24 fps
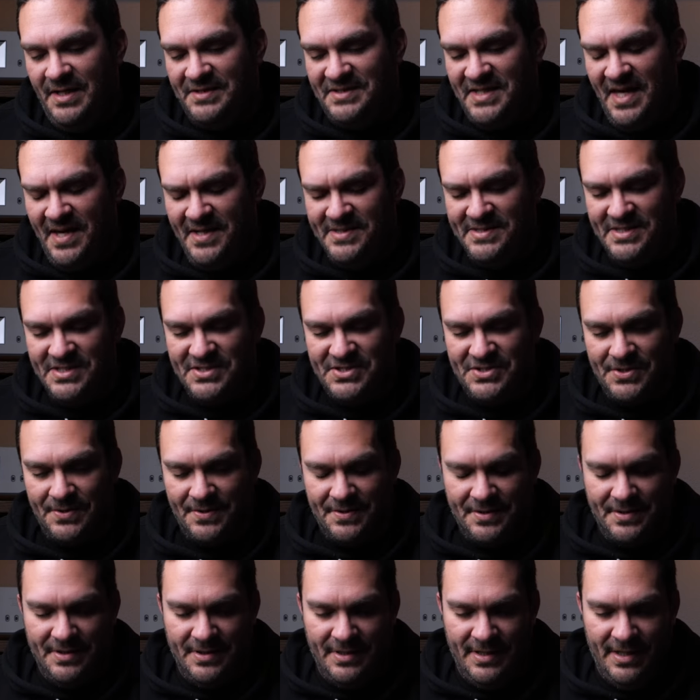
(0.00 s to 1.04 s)
it takes a
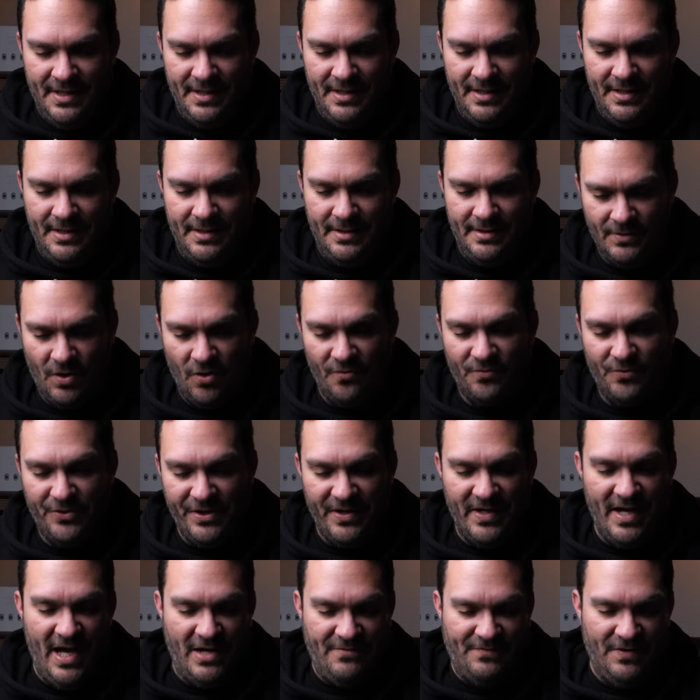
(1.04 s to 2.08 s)
certain
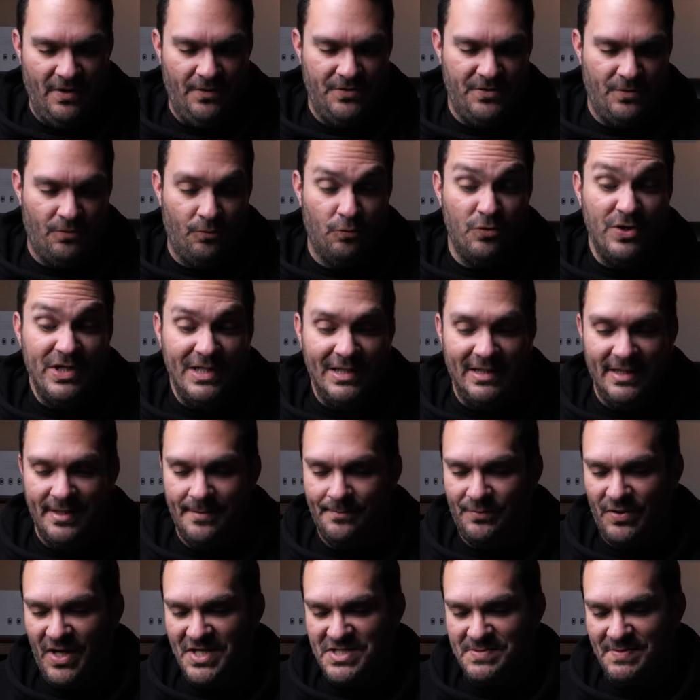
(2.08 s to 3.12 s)
over-ear headphone to really
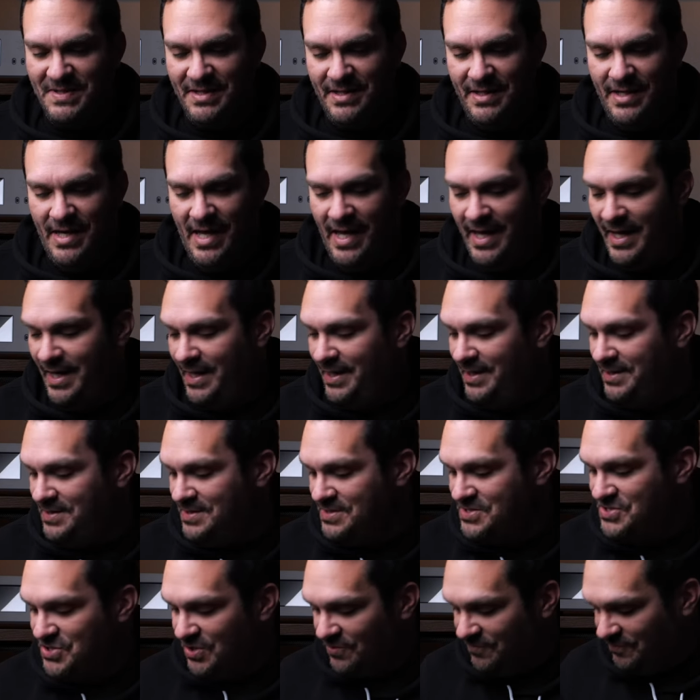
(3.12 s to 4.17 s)
impress me,
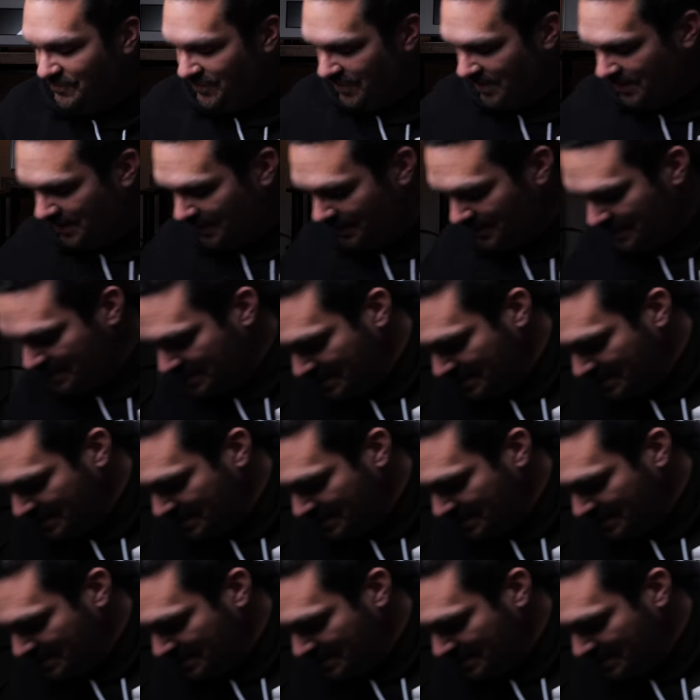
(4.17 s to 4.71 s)
and so far,